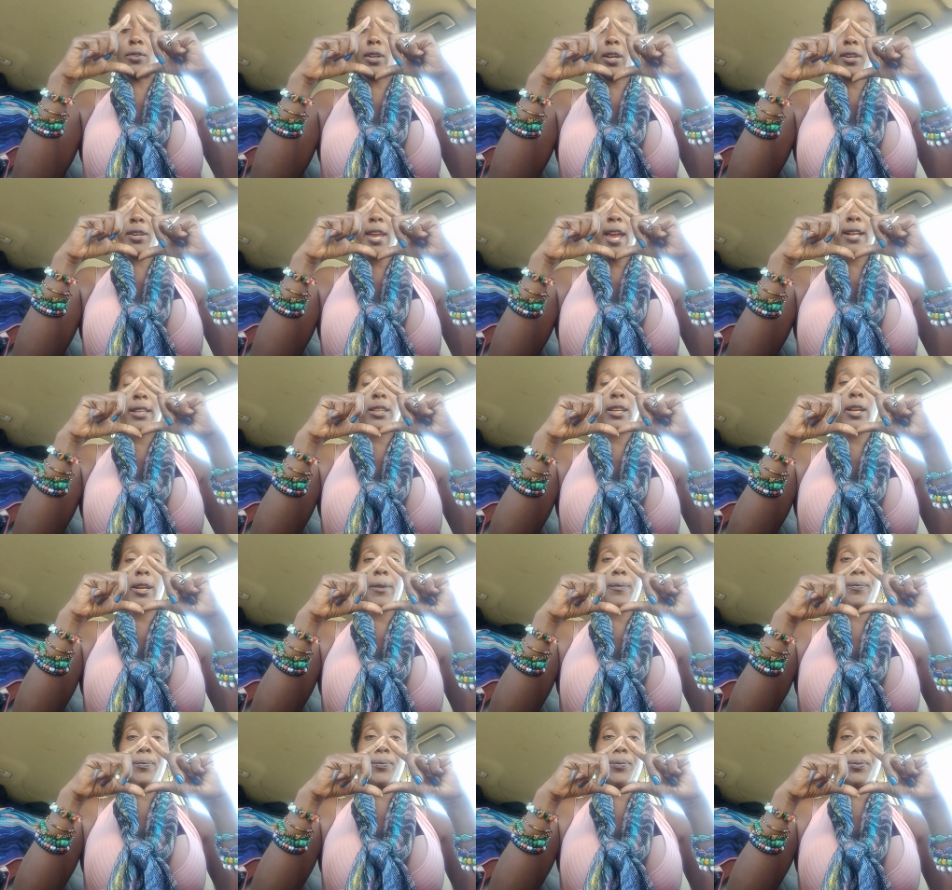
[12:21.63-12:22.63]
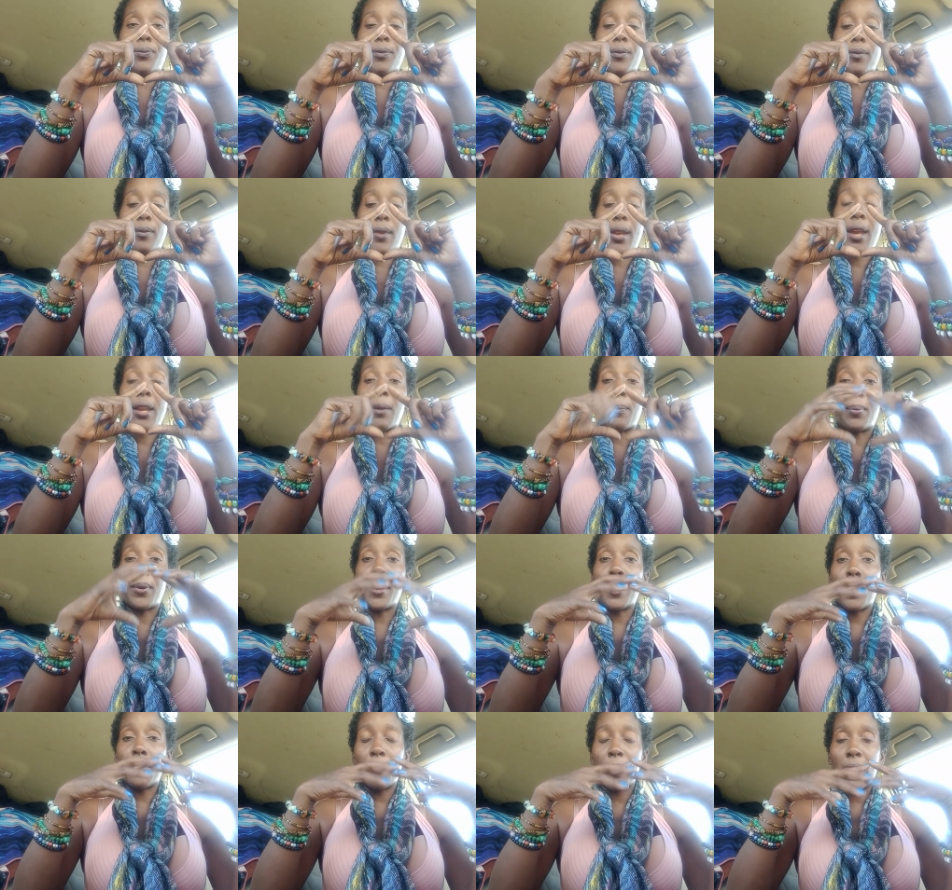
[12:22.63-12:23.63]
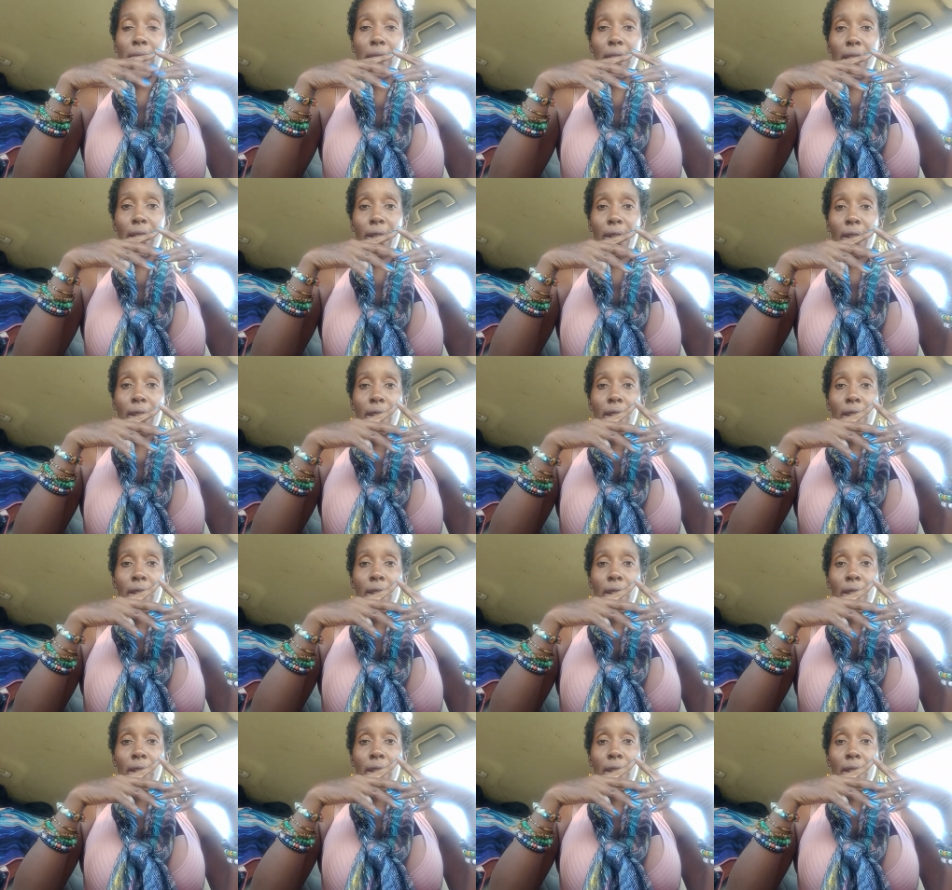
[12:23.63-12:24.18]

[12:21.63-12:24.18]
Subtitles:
connecting in a pyramid,